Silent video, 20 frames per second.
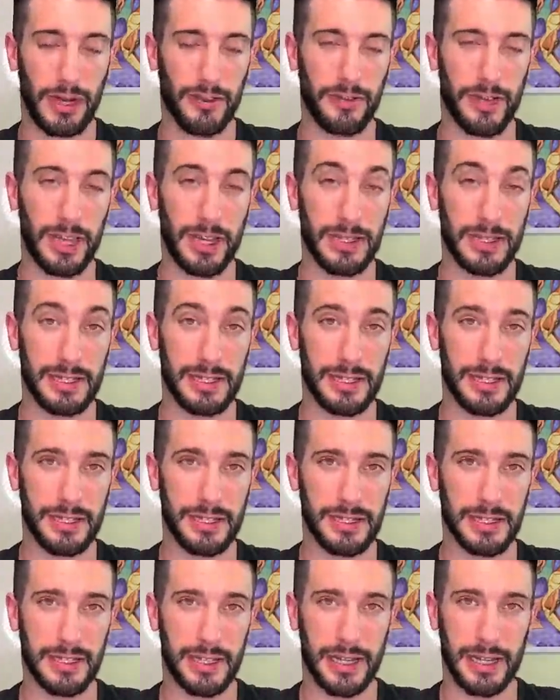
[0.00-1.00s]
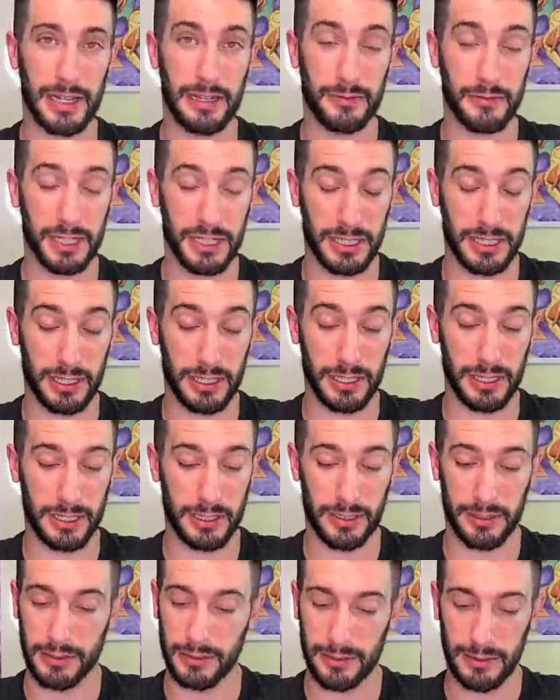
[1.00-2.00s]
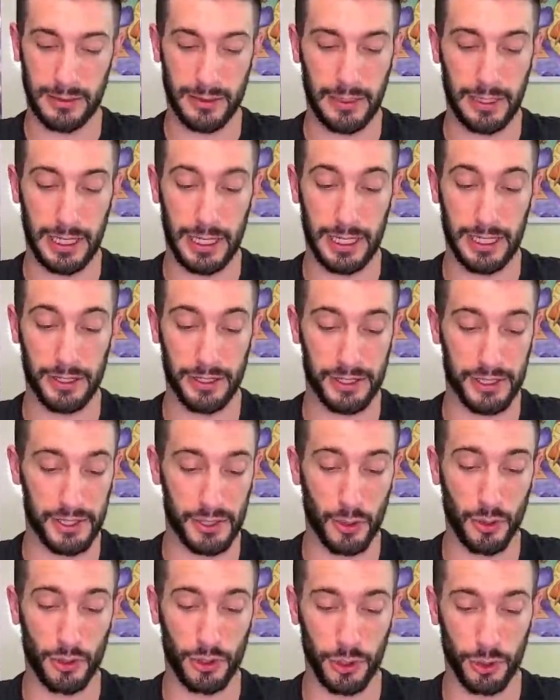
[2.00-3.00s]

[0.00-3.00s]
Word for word: have AC in it, and I'm just like, it is so